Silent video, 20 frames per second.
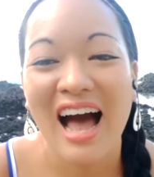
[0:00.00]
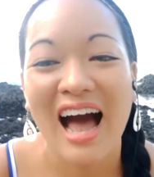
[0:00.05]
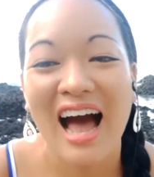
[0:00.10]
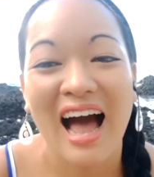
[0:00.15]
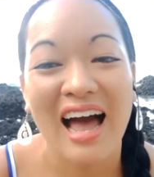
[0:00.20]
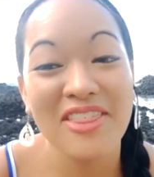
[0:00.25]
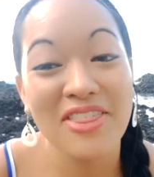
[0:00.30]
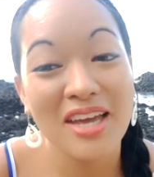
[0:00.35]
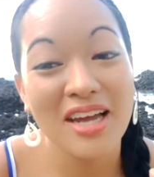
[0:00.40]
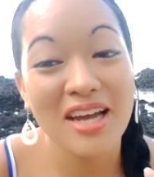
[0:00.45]

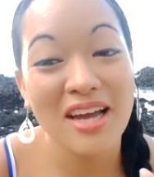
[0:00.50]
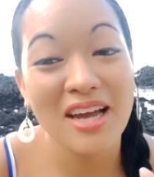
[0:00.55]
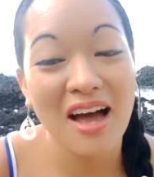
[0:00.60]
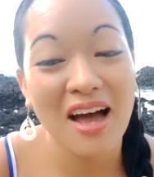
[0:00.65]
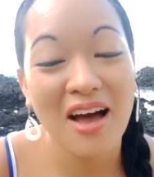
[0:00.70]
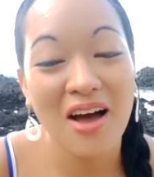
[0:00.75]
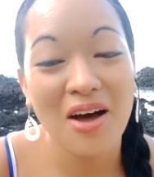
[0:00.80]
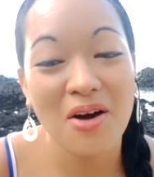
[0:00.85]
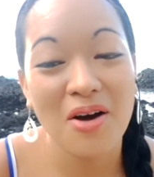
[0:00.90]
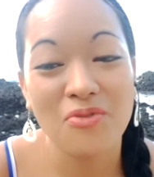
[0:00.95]
I think
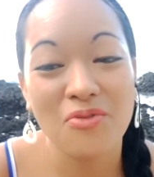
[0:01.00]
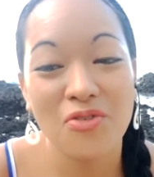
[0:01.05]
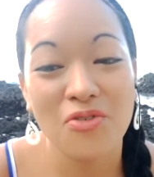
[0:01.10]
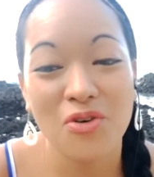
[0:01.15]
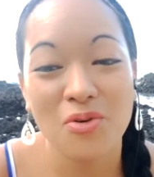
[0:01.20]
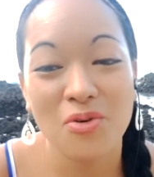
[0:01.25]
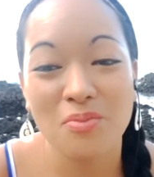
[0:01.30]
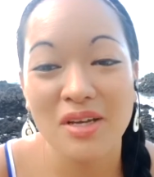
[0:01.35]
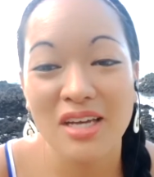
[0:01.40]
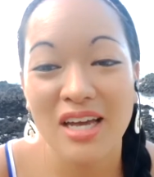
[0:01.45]

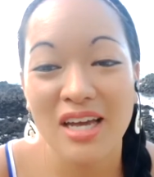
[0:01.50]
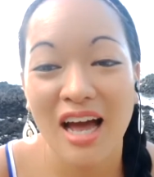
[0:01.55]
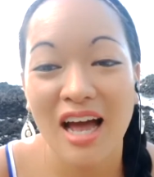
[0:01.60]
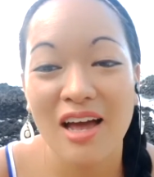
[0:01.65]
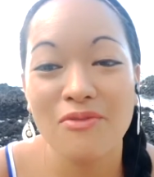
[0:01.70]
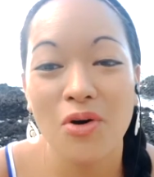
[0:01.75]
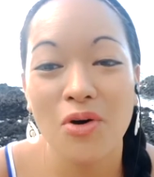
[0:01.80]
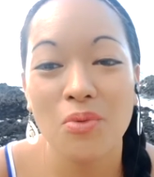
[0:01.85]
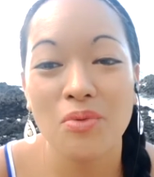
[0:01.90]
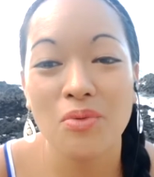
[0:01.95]
for me,
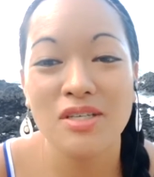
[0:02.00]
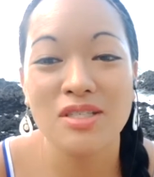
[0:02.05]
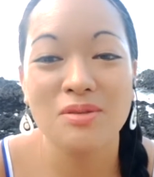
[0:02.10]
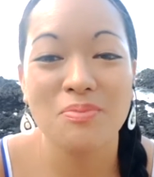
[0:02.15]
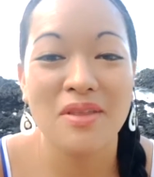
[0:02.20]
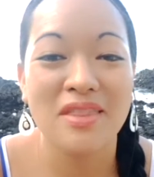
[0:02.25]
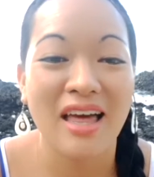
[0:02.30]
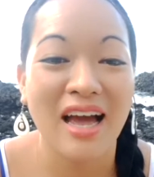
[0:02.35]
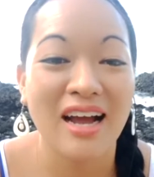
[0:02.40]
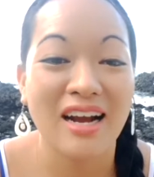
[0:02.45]
I've always
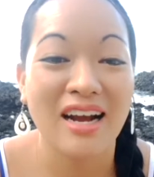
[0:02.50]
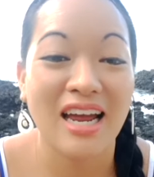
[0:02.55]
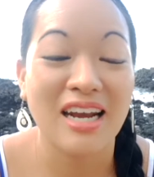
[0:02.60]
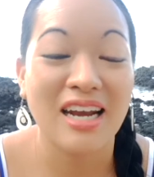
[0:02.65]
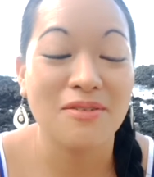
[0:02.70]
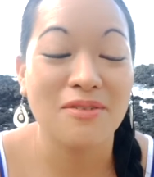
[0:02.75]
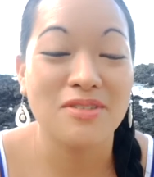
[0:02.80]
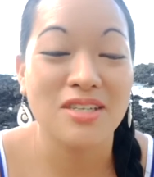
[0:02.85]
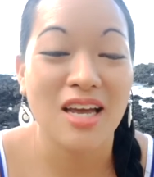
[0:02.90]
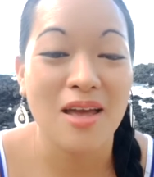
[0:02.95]
been that kind
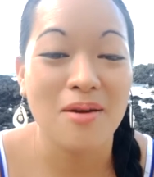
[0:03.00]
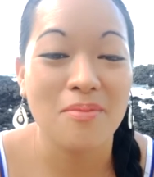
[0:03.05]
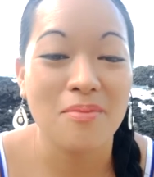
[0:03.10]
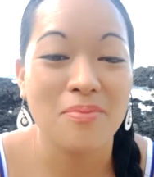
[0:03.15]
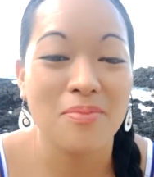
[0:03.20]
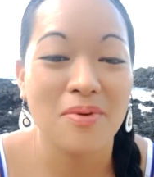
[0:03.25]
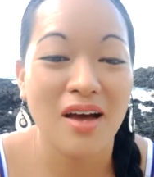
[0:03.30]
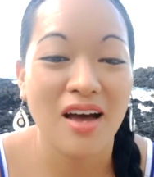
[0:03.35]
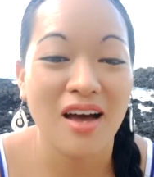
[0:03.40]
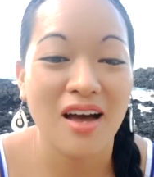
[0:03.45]
of type.
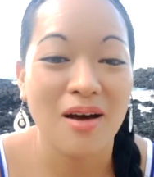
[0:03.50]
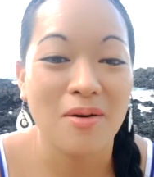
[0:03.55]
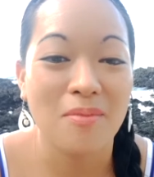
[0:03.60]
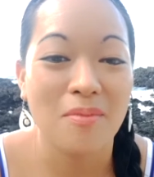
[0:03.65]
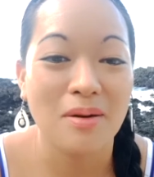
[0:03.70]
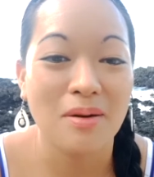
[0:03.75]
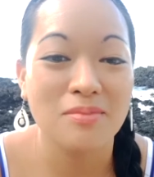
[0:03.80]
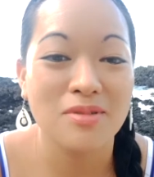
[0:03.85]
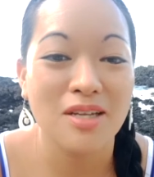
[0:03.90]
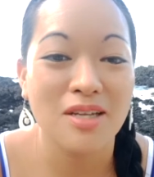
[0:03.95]

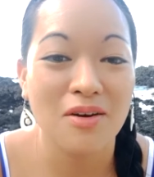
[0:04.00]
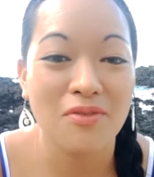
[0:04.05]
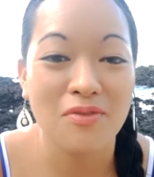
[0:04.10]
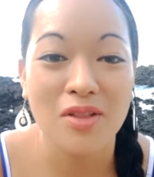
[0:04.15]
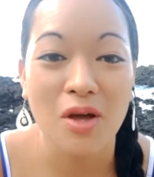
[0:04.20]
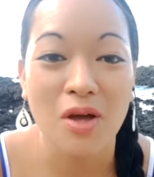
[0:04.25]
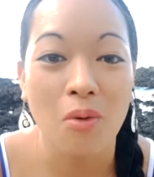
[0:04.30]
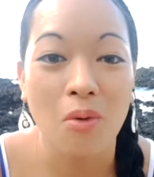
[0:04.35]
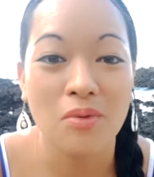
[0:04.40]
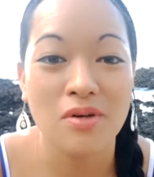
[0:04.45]
I'm
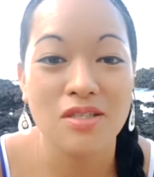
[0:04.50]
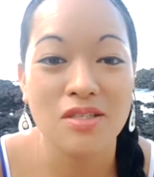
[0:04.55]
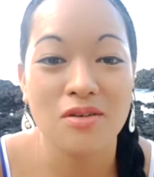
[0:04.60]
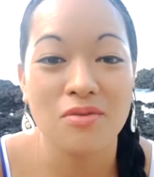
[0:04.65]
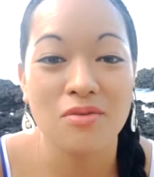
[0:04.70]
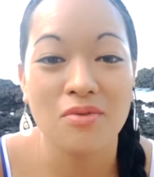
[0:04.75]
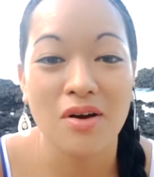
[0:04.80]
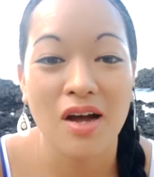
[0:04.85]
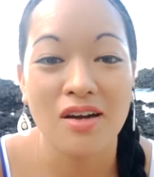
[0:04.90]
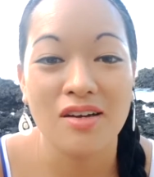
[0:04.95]
definitely always
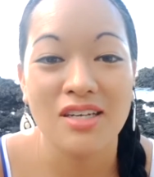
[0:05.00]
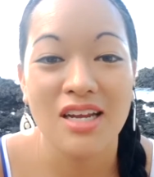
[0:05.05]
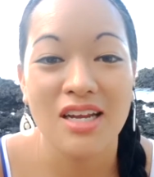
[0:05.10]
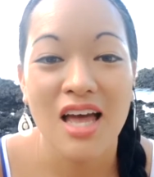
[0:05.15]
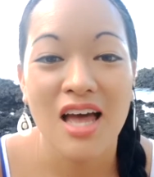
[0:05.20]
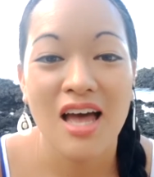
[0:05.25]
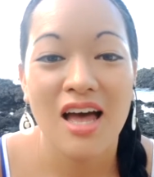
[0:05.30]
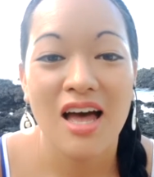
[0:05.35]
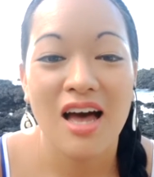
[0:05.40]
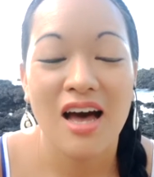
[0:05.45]
around
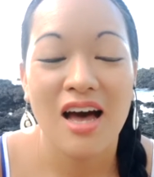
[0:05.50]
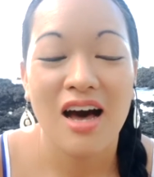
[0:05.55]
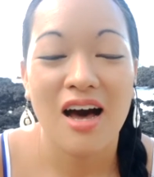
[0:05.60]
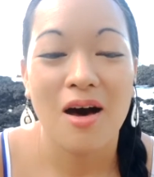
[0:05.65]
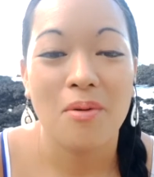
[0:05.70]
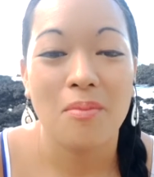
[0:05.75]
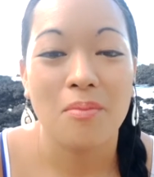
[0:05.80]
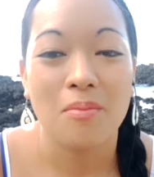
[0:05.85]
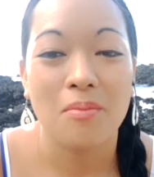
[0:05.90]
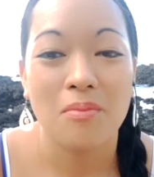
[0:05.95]

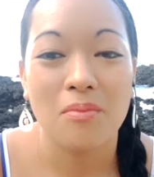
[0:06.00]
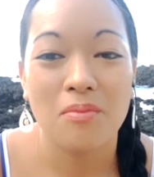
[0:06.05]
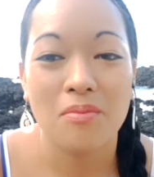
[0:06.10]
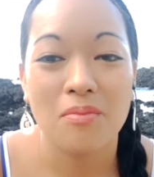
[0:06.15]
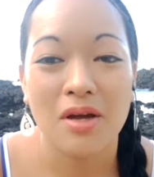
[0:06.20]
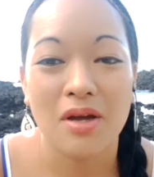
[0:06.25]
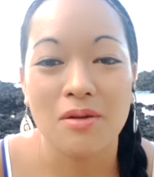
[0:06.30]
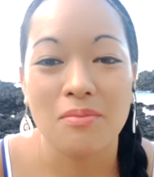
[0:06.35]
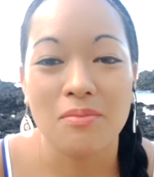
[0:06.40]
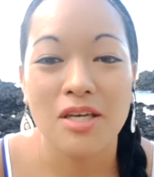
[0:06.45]

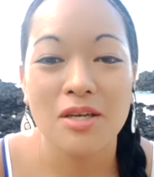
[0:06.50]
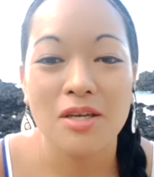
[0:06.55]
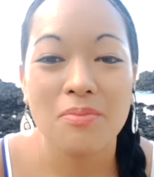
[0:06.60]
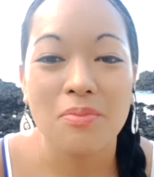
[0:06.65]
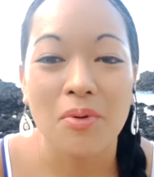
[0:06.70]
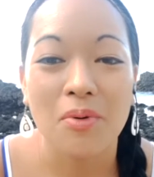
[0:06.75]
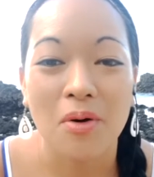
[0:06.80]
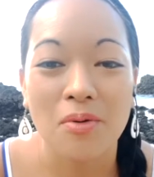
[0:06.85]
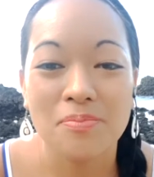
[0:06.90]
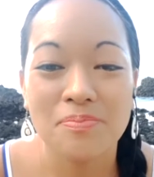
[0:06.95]
many
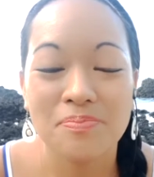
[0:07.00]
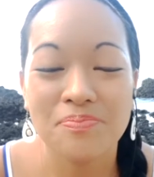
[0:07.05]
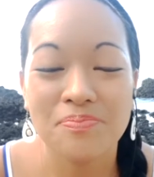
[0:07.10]
people.